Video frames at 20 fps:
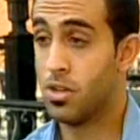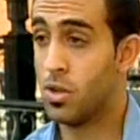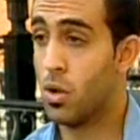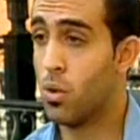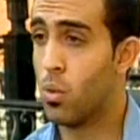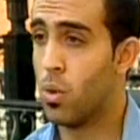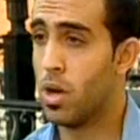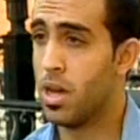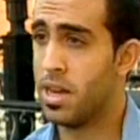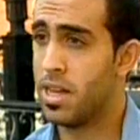
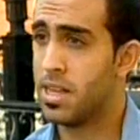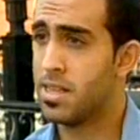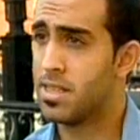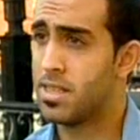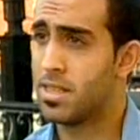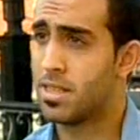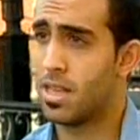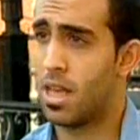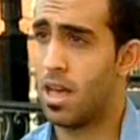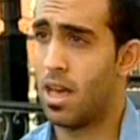No, it is
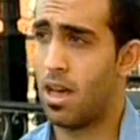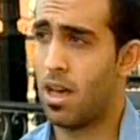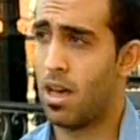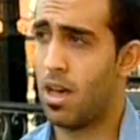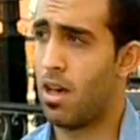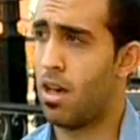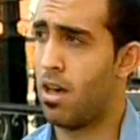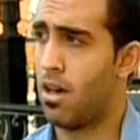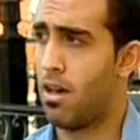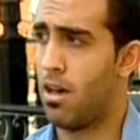
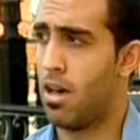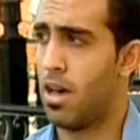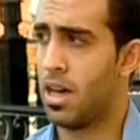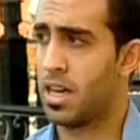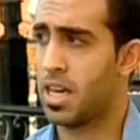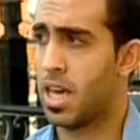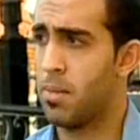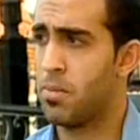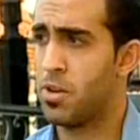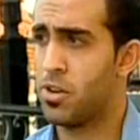
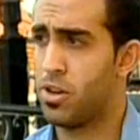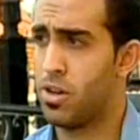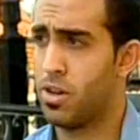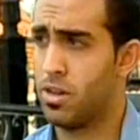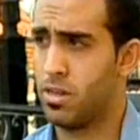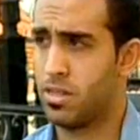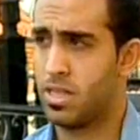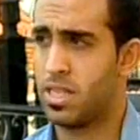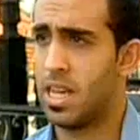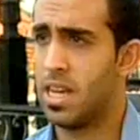a
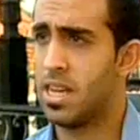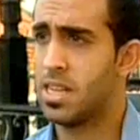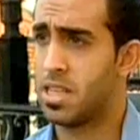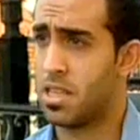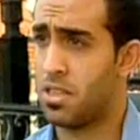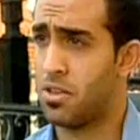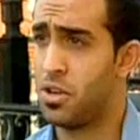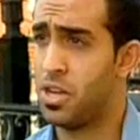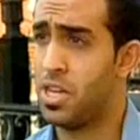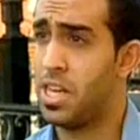camera takes
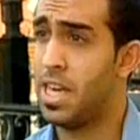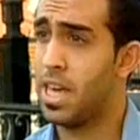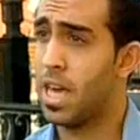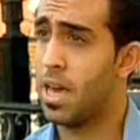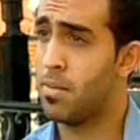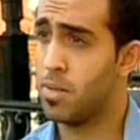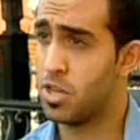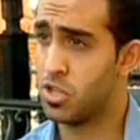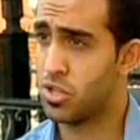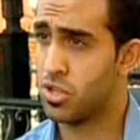a 3D
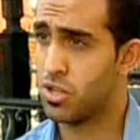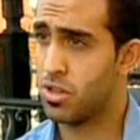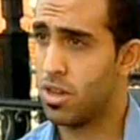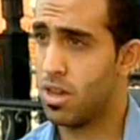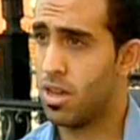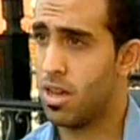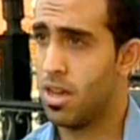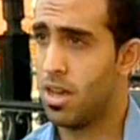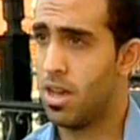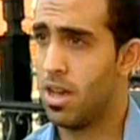image.
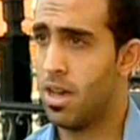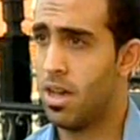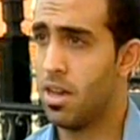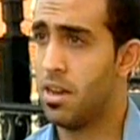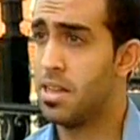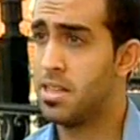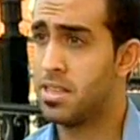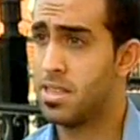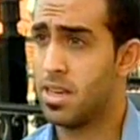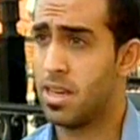
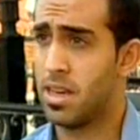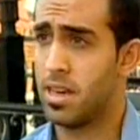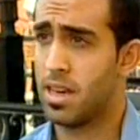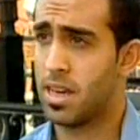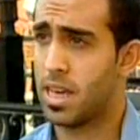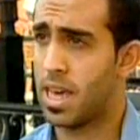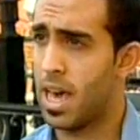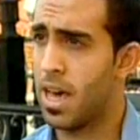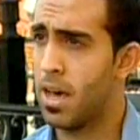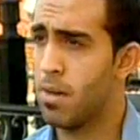It is
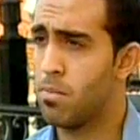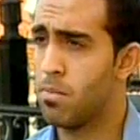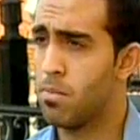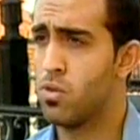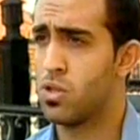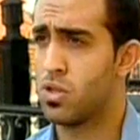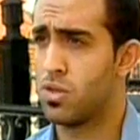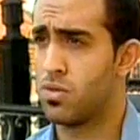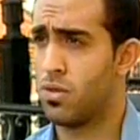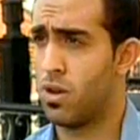the cam
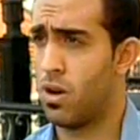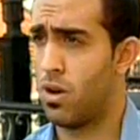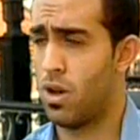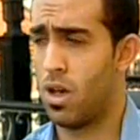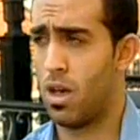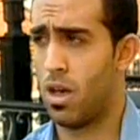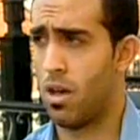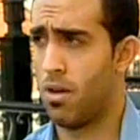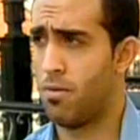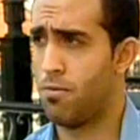
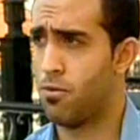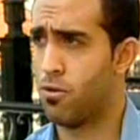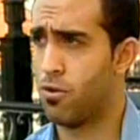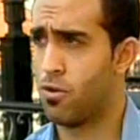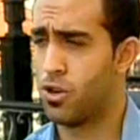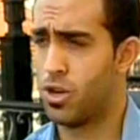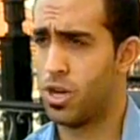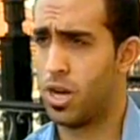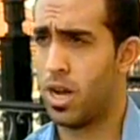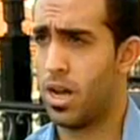
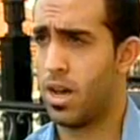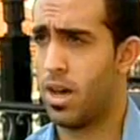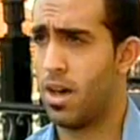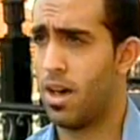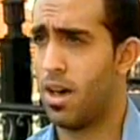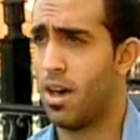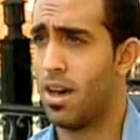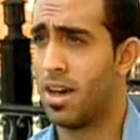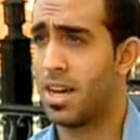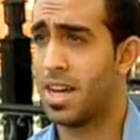for
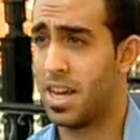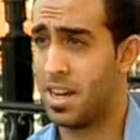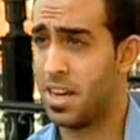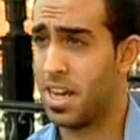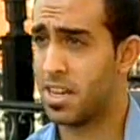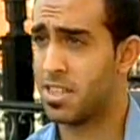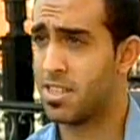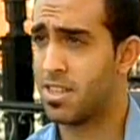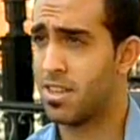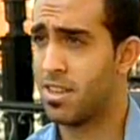
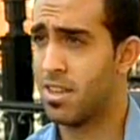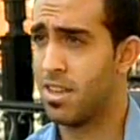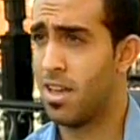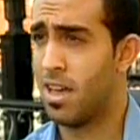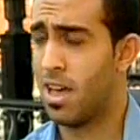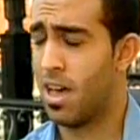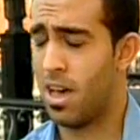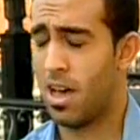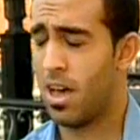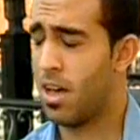Kinect.
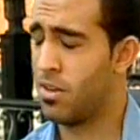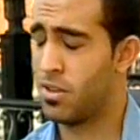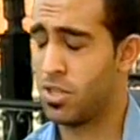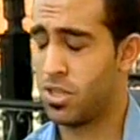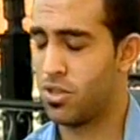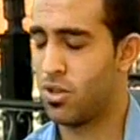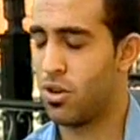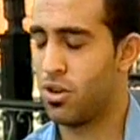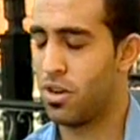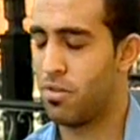
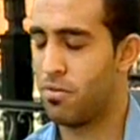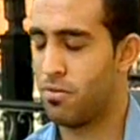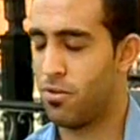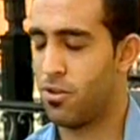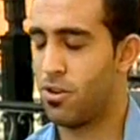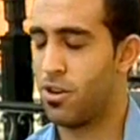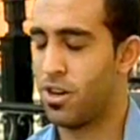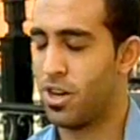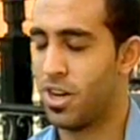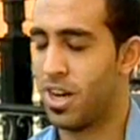Sorry,
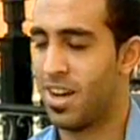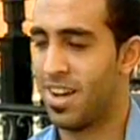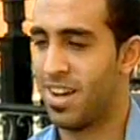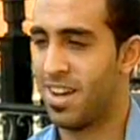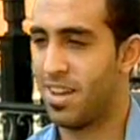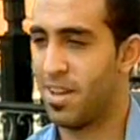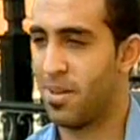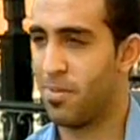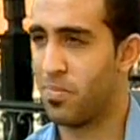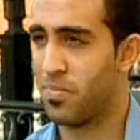for
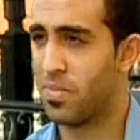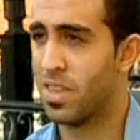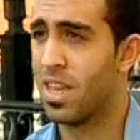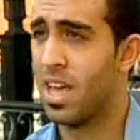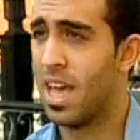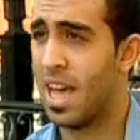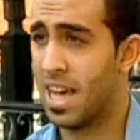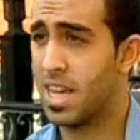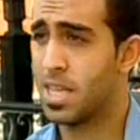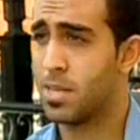
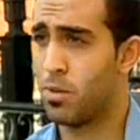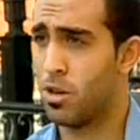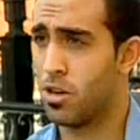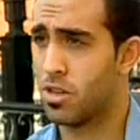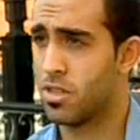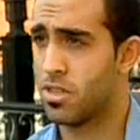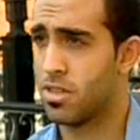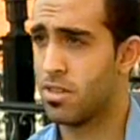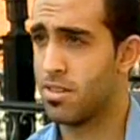Xbox.